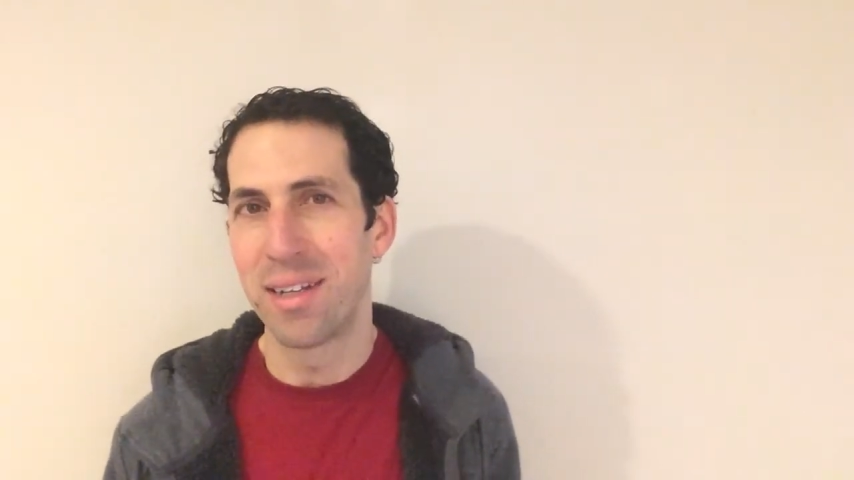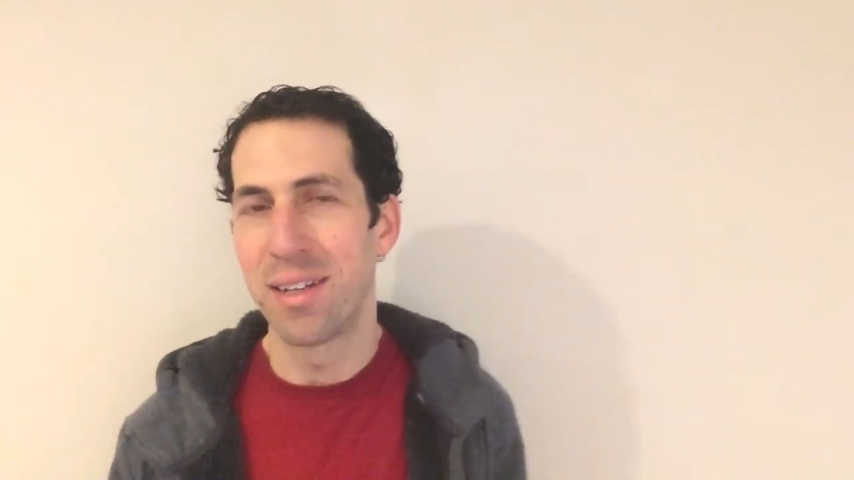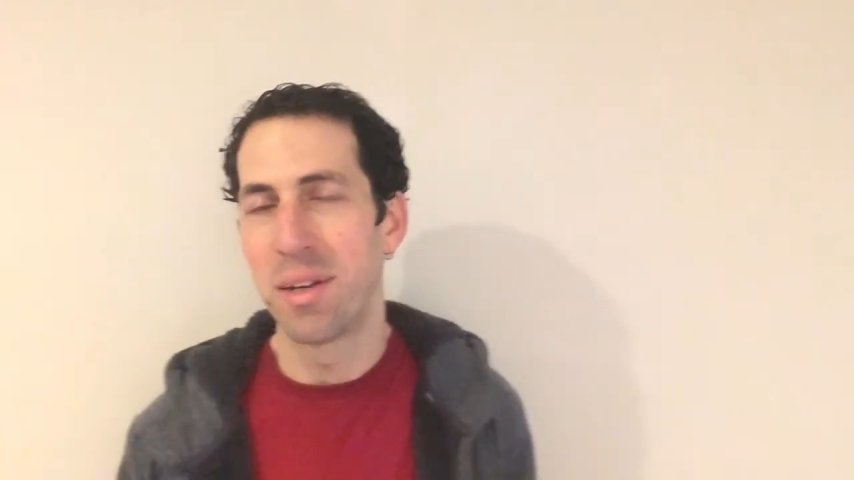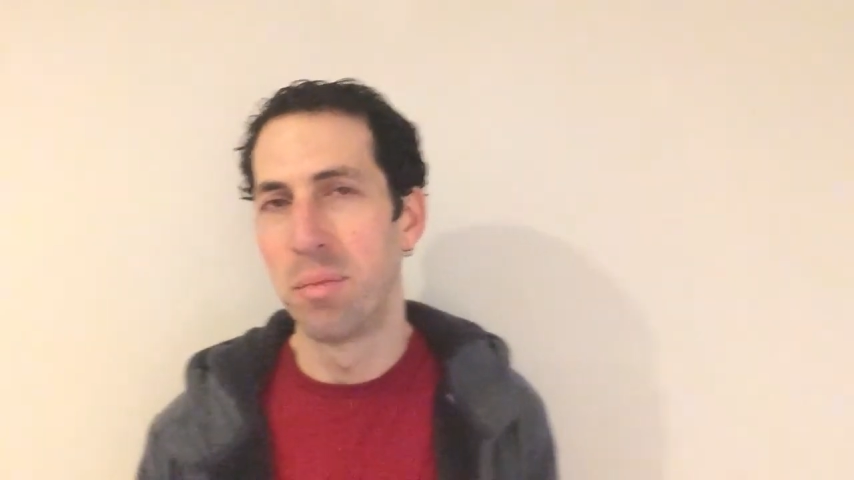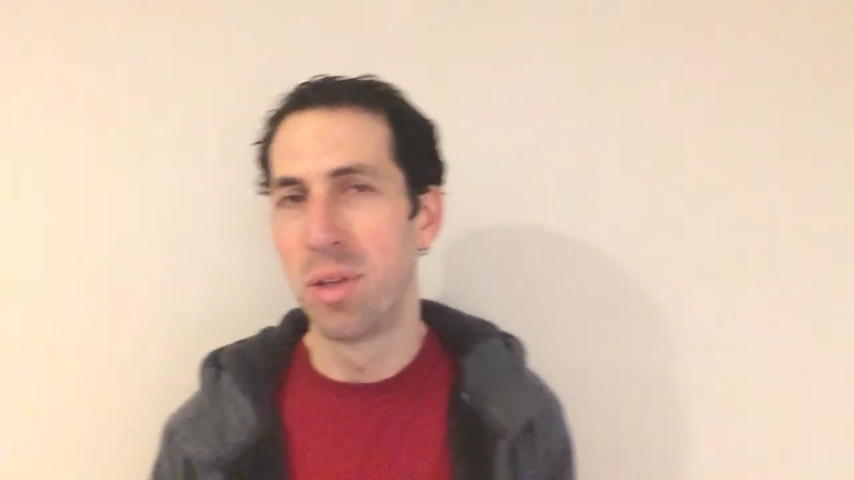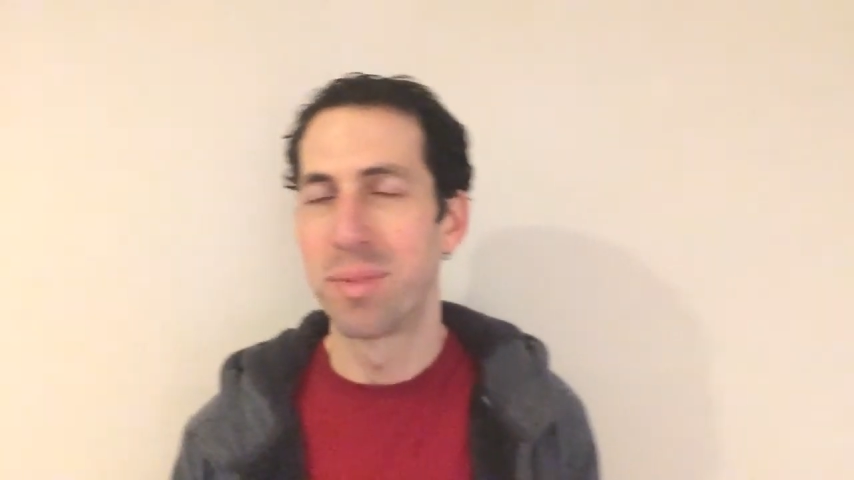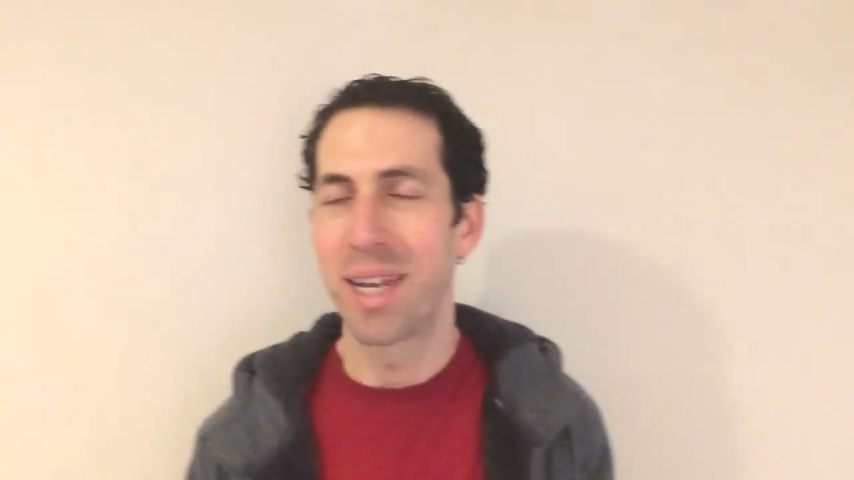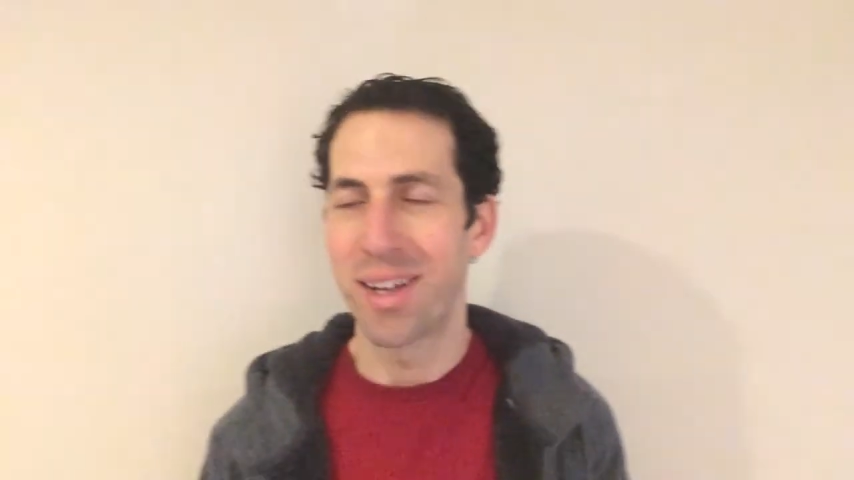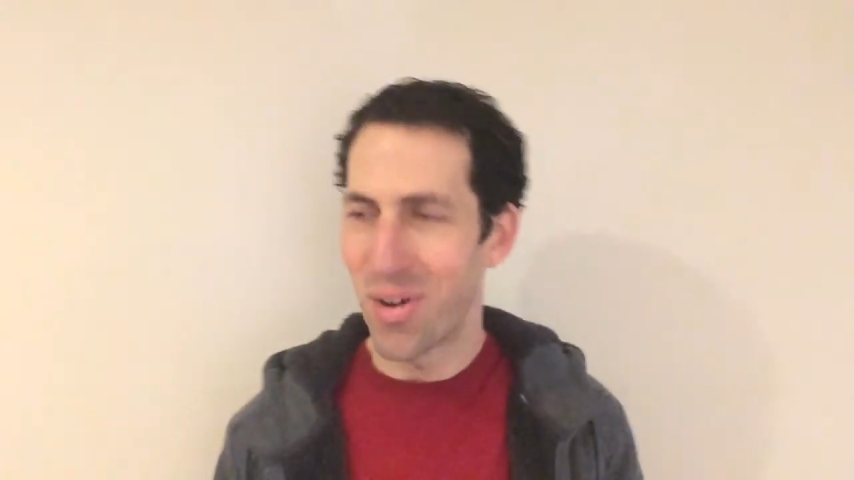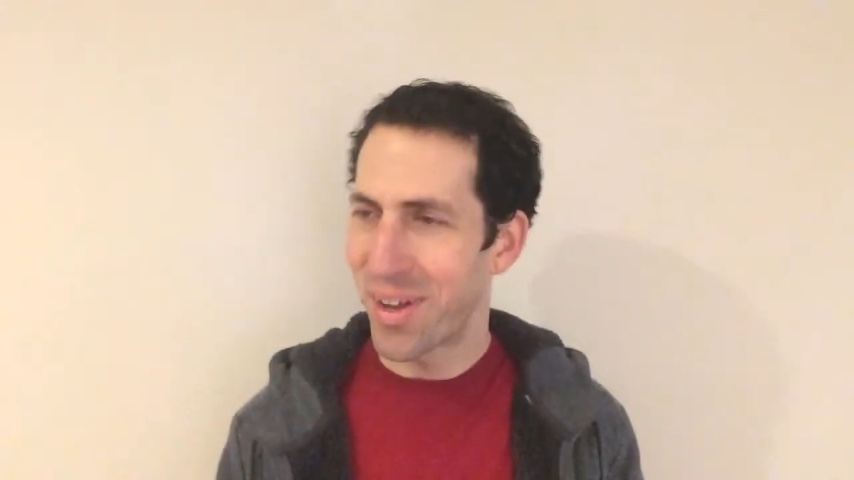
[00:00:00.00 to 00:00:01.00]
And Bloom's
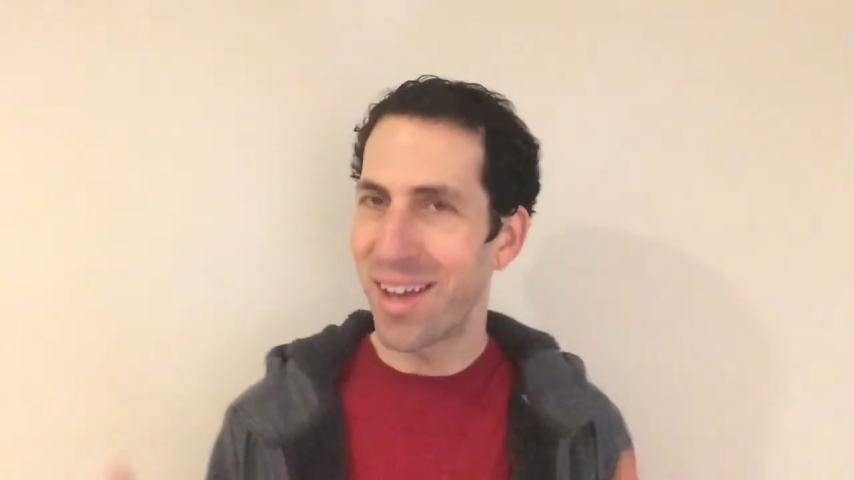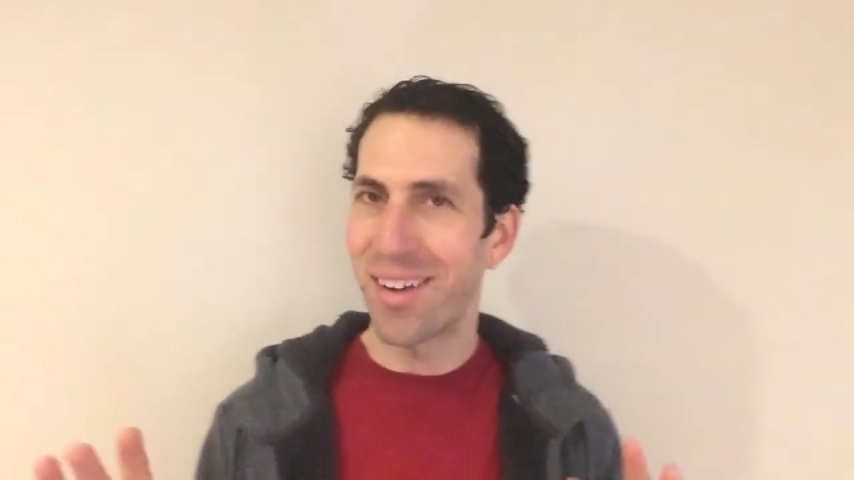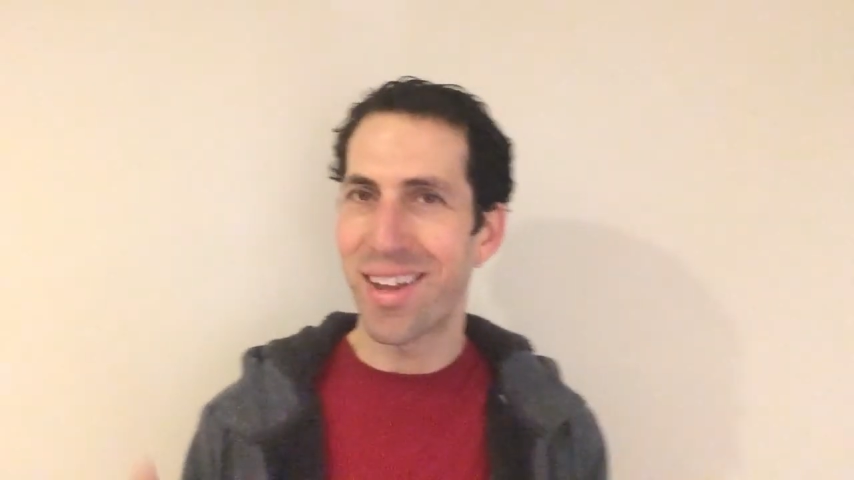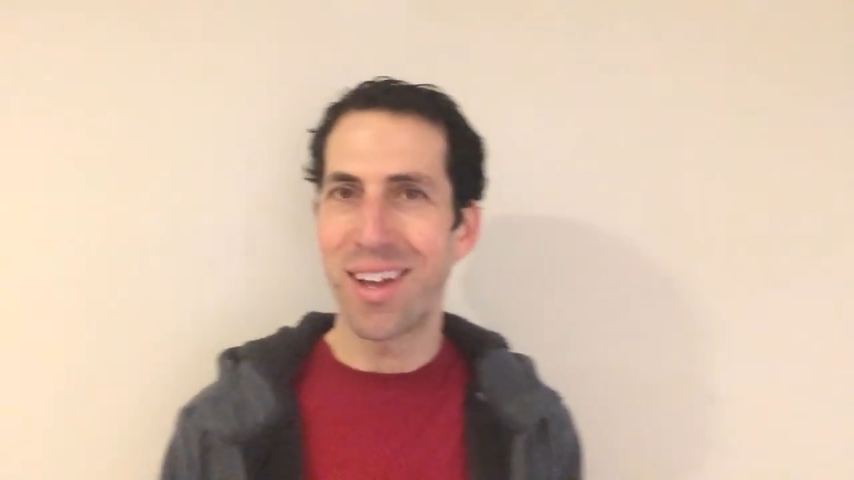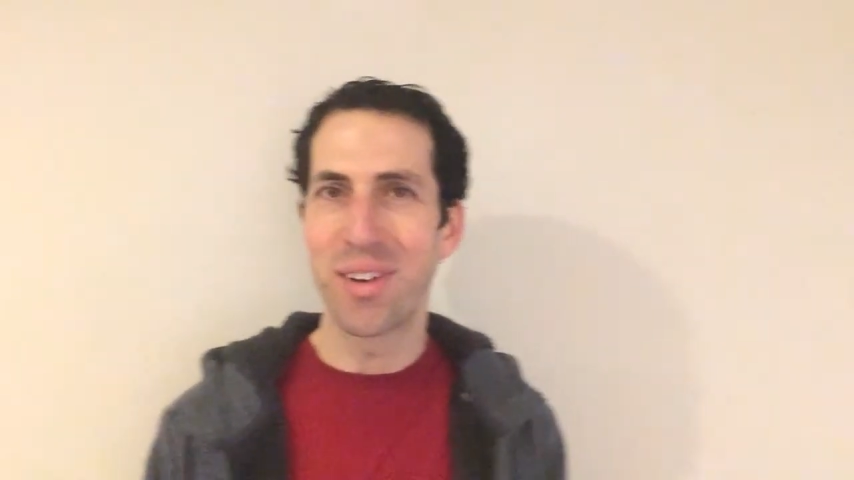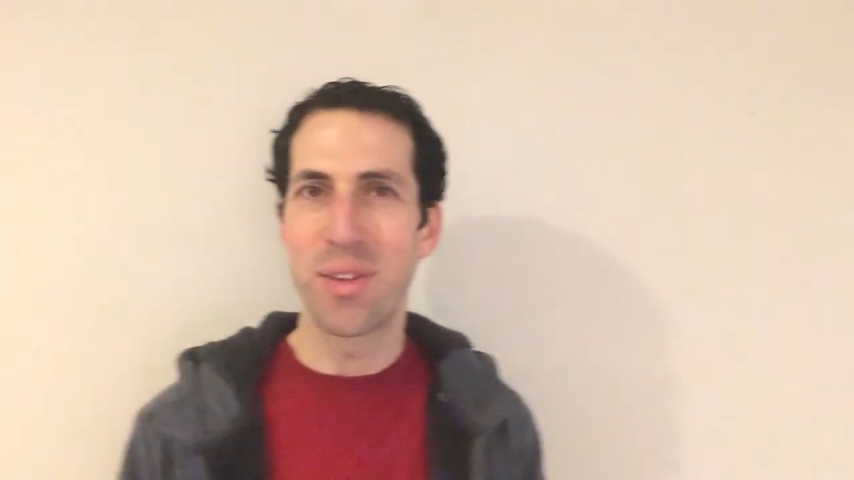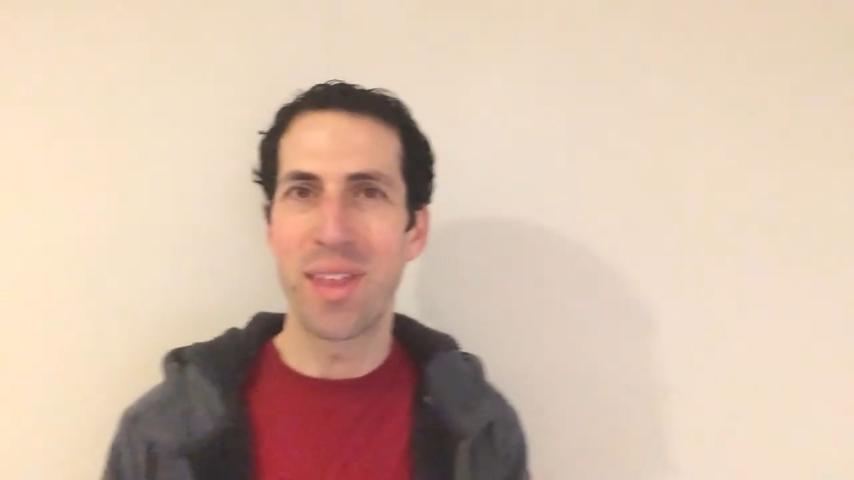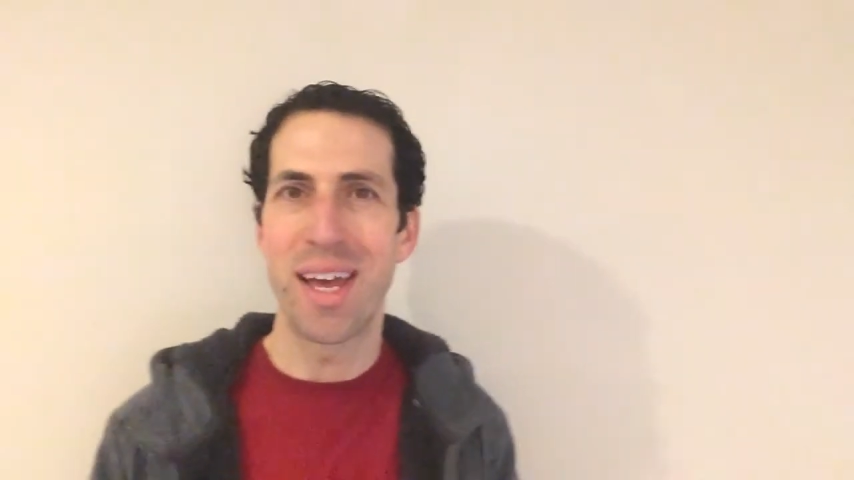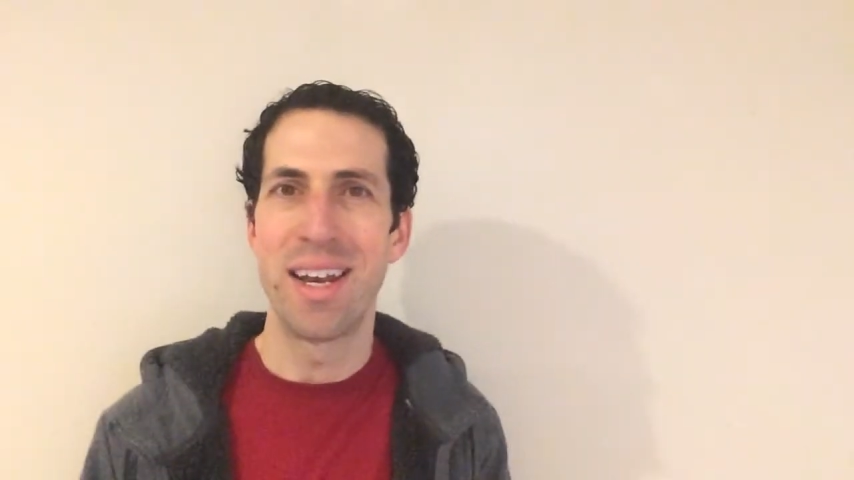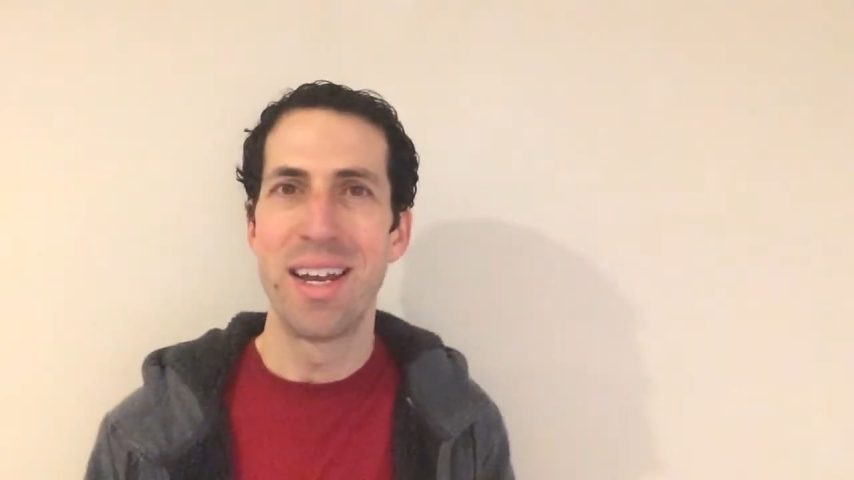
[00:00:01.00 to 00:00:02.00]
like, okay, I'll do
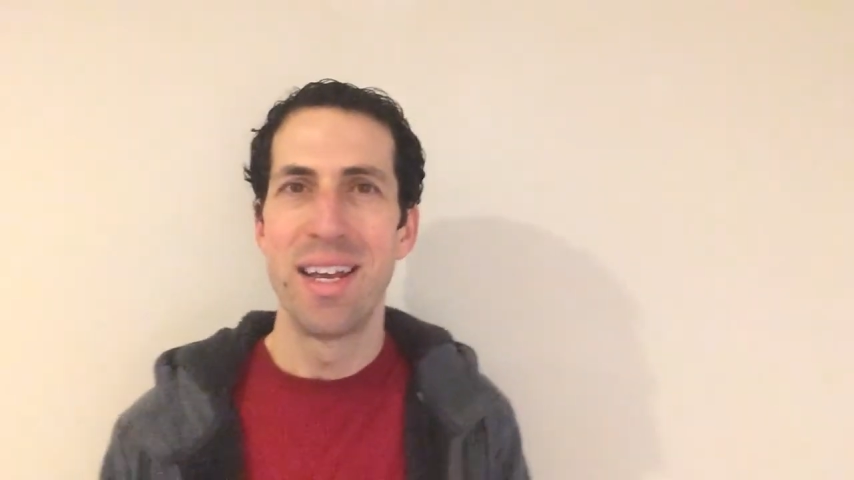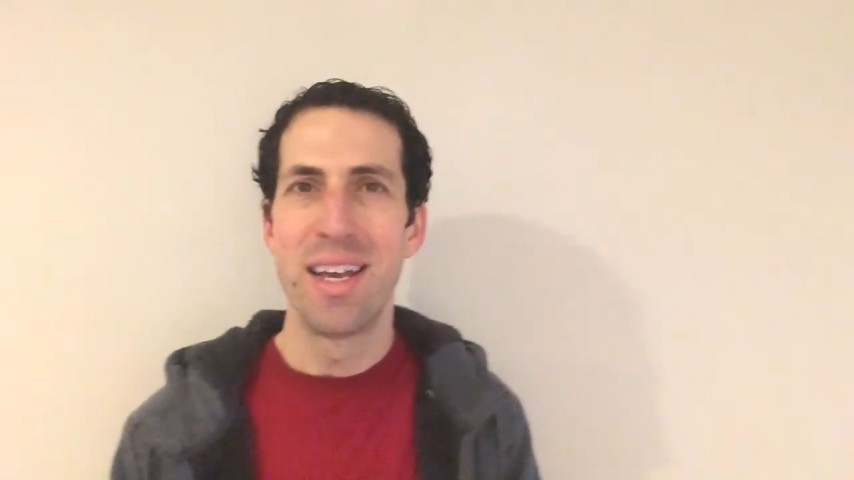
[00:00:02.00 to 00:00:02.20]
that.